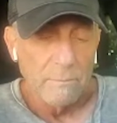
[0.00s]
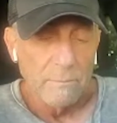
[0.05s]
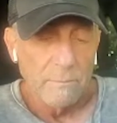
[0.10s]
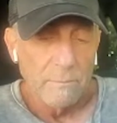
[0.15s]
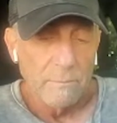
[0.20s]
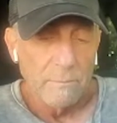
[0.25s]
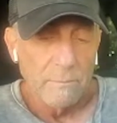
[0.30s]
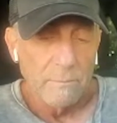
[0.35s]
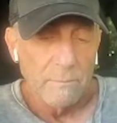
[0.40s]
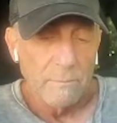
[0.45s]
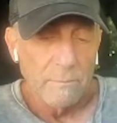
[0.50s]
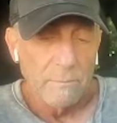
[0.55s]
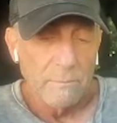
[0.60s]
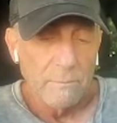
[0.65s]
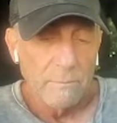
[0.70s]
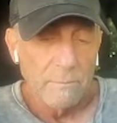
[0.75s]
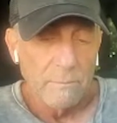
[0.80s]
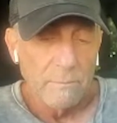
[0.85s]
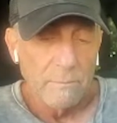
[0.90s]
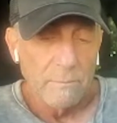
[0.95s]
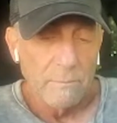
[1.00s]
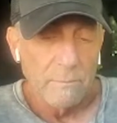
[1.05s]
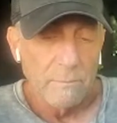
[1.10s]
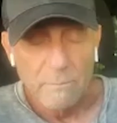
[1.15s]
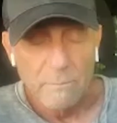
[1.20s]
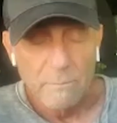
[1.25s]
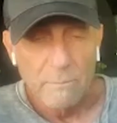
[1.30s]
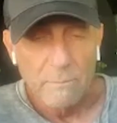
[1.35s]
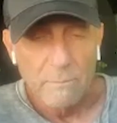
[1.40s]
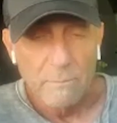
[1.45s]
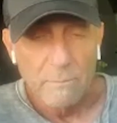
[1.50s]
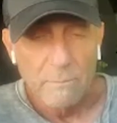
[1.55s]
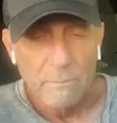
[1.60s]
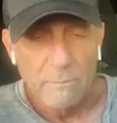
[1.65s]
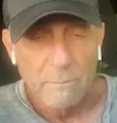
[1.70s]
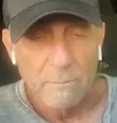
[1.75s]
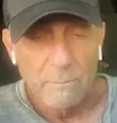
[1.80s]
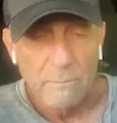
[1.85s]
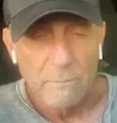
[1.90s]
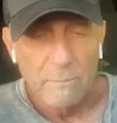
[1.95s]

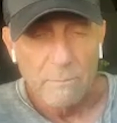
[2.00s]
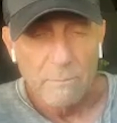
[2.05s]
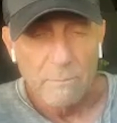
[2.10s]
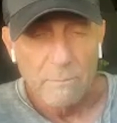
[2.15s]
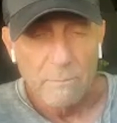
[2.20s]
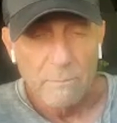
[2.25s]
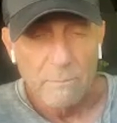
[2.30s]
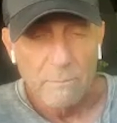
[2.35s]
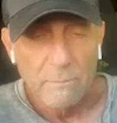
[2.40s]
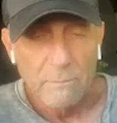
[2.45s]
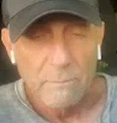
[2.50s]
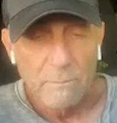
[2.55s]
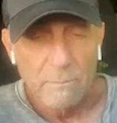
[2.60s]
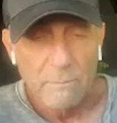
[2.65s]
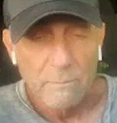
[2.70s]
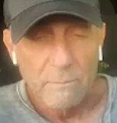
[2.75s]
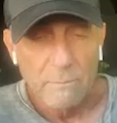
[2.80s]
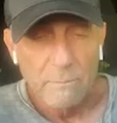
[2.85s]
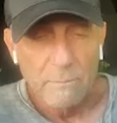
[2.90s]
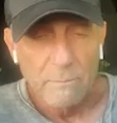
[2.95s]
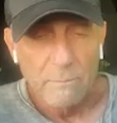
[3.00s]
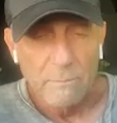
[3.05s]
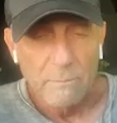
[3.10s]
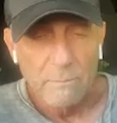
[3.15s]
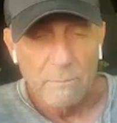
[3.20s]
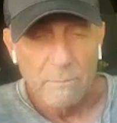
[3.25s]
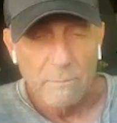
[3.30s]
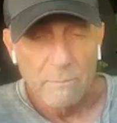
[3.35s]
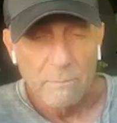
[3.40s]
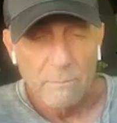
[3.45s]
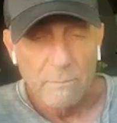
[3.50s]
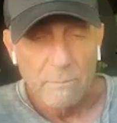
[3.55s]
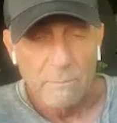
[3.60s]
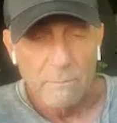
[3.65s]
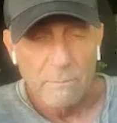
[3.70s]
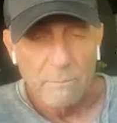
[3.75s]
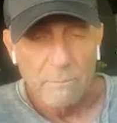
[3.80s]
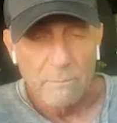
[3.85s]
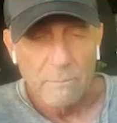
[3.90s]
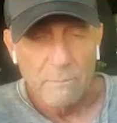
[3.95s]

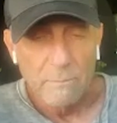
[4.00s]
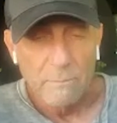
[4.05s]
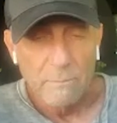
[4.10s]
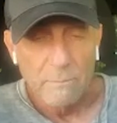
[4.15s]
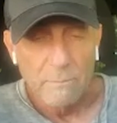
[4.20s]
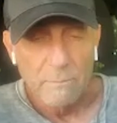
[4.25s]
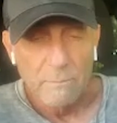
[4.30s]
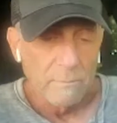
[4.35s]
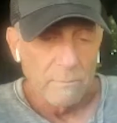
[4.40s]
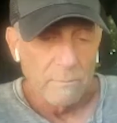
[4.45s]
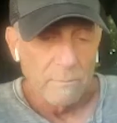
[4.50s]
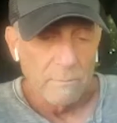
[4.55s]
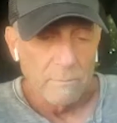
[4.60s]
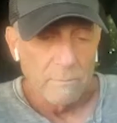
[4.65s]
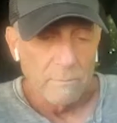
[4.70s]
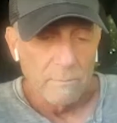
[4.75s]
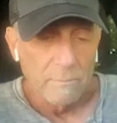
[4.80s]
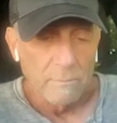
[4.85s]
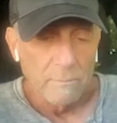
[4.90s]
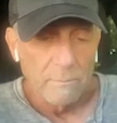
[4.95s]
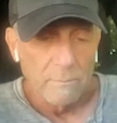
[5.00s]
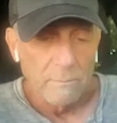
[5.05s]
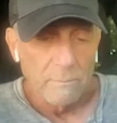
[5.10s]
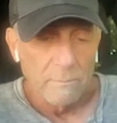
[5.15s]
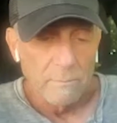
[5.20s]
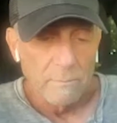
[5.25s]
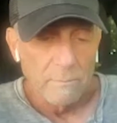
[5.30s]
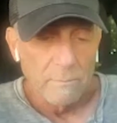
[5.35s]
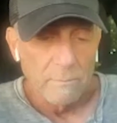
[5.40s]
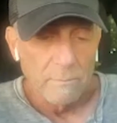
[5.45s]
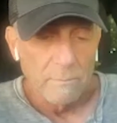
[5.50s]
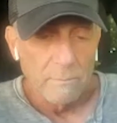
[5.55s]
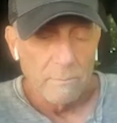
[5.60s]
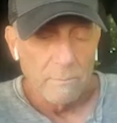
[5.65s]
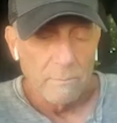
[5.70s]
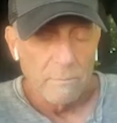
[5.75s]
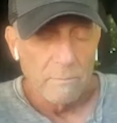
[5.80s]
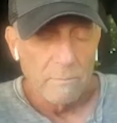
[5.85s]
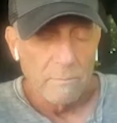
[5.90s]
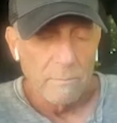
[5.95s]

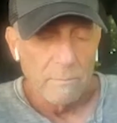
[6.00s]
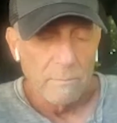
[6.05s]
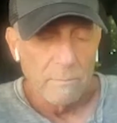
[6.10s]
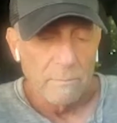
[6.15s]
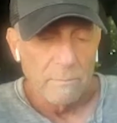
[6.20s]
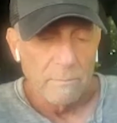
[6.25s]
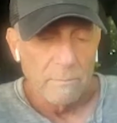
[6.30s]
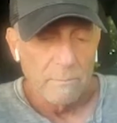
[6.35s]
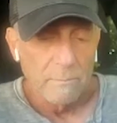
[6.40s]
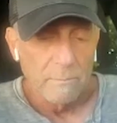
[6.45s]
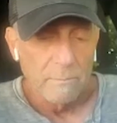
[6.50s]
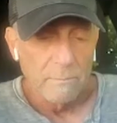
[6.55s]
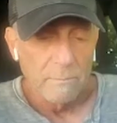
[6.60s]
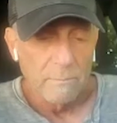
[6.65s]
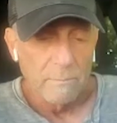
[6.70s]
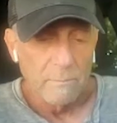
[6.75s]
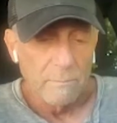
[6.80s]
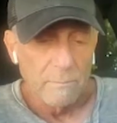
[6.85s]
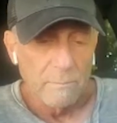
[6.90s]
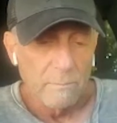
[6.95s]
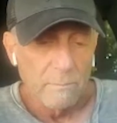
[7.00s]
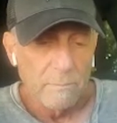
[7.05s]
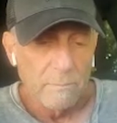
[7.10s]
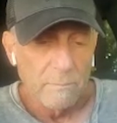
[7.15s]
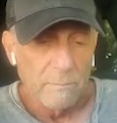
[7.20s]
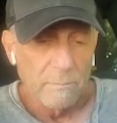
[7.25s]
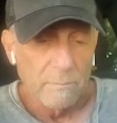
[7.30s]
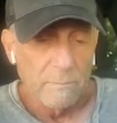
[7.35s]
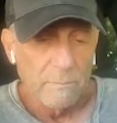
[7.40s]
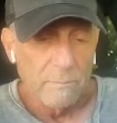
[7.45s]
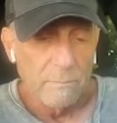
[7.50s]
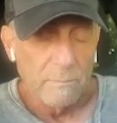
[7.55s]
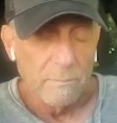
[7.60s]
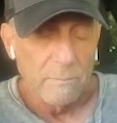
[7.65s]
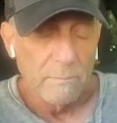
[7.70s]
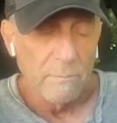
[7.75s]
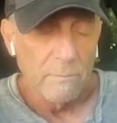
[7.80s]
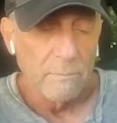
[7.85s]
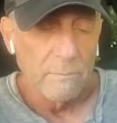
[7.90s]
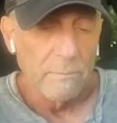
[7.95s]
This person isn't speaking.